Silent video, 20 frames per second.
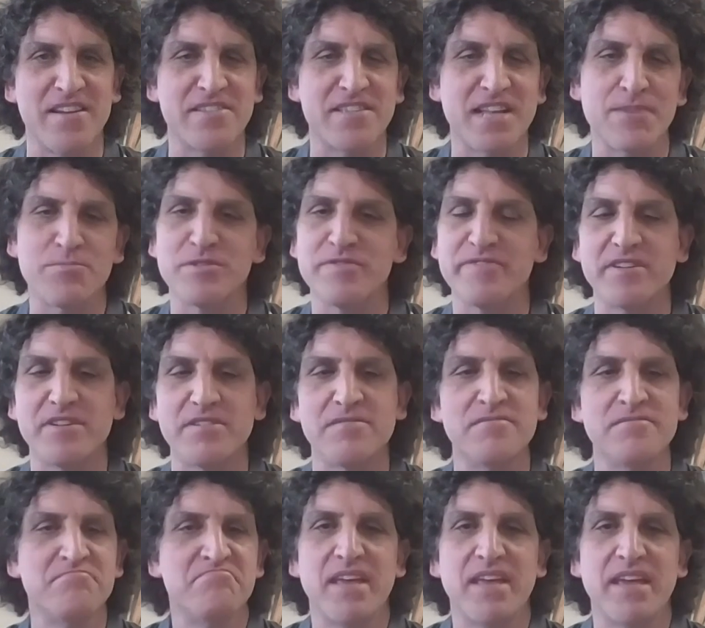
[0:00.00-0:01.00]
Earth's
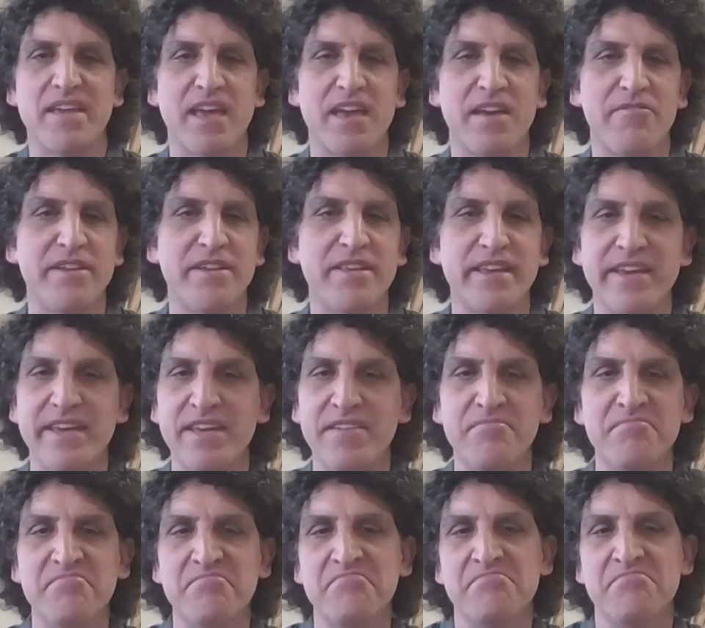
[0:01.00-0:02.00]
atmosphere like every
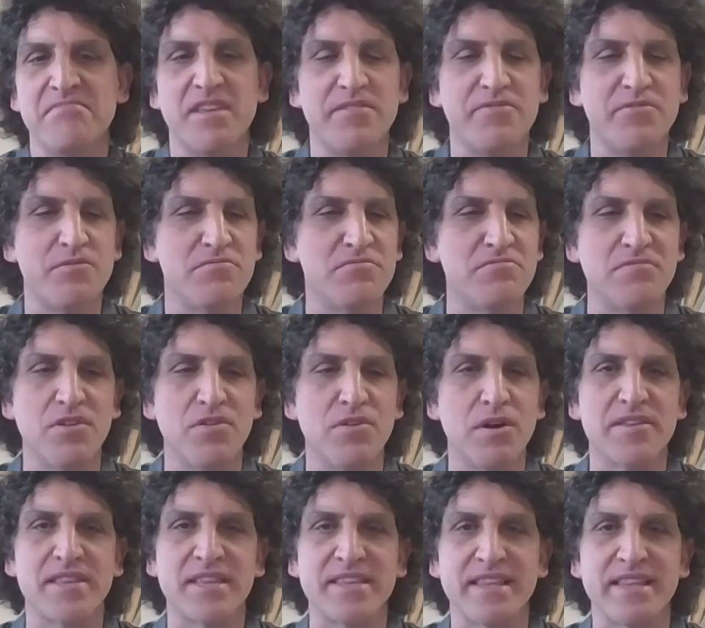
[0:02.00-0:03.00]
day. If you
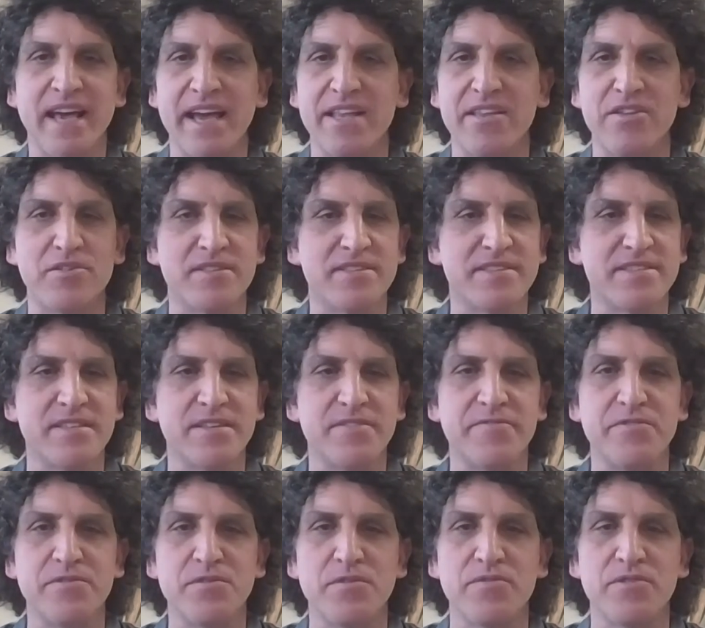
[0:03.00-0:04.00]
go out at night, you can see
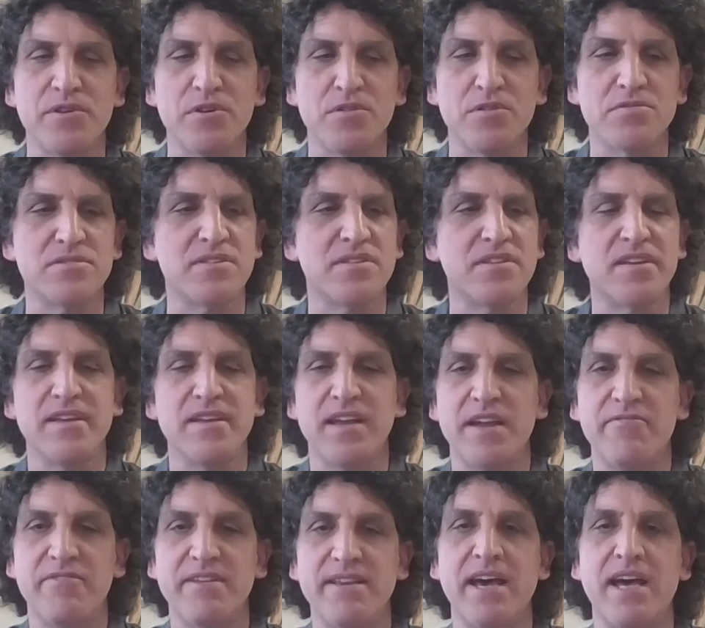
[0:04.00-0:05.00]
a few of those
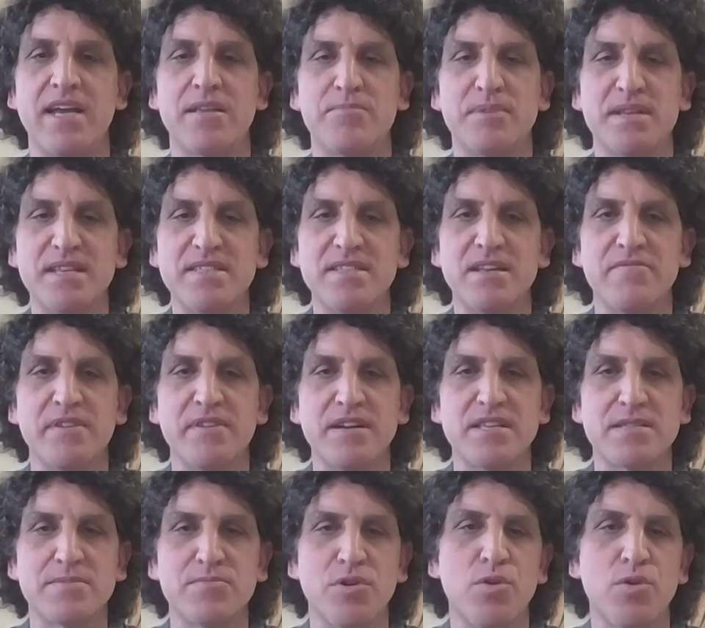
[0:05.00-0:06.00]
every night. But these are
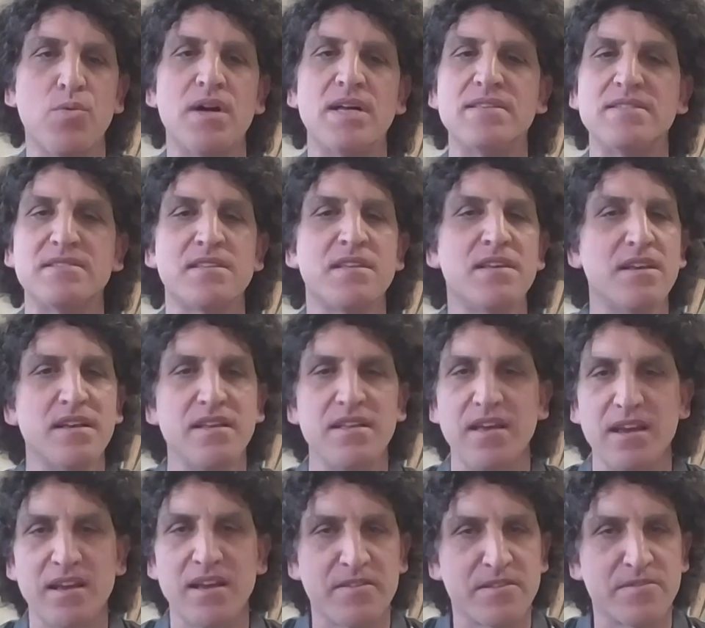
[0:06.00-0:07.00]
very small ones.
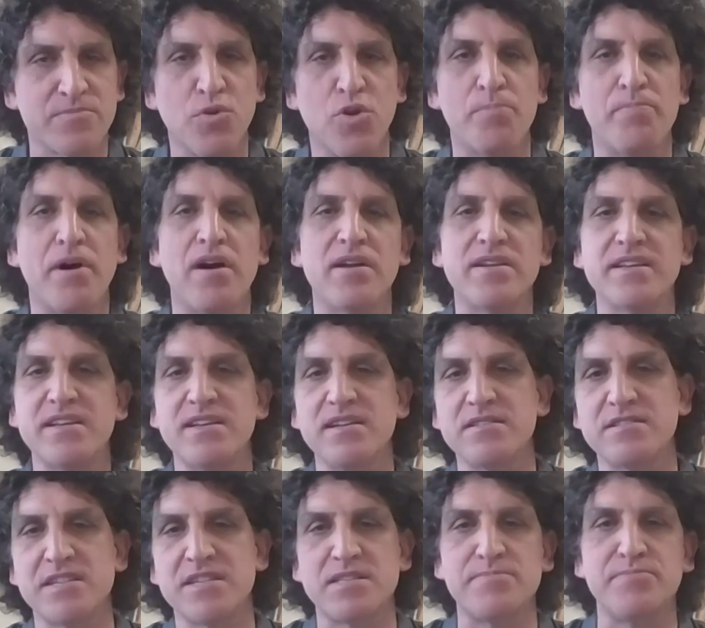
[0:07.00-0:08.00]
Like small
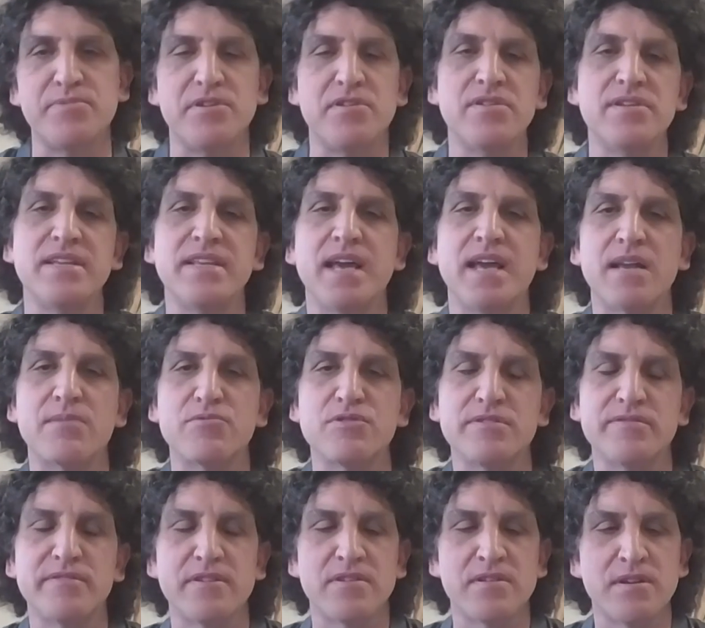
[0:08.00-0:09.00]
particles just burn in the
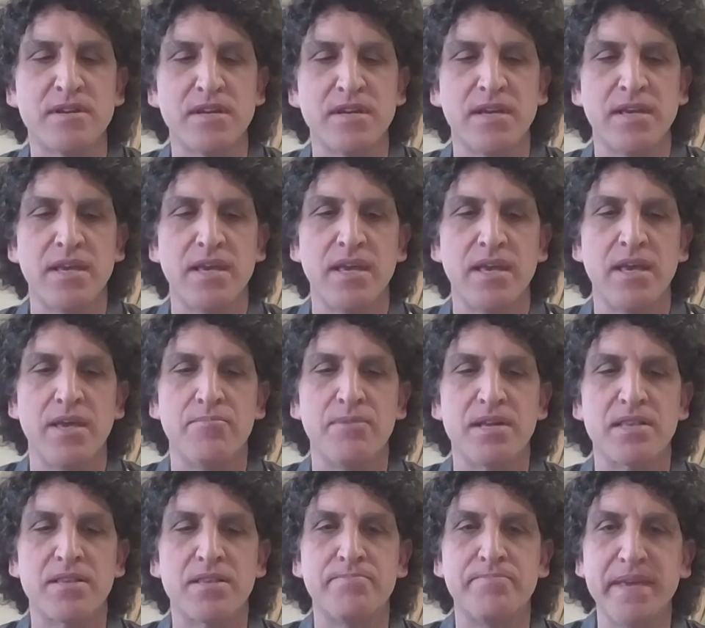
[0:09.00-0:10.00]
atmosphere.
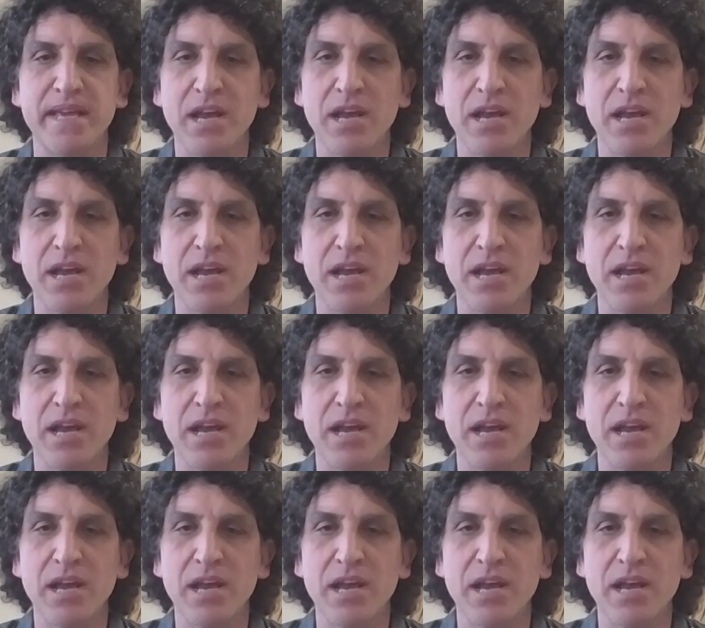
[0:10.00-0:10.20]
But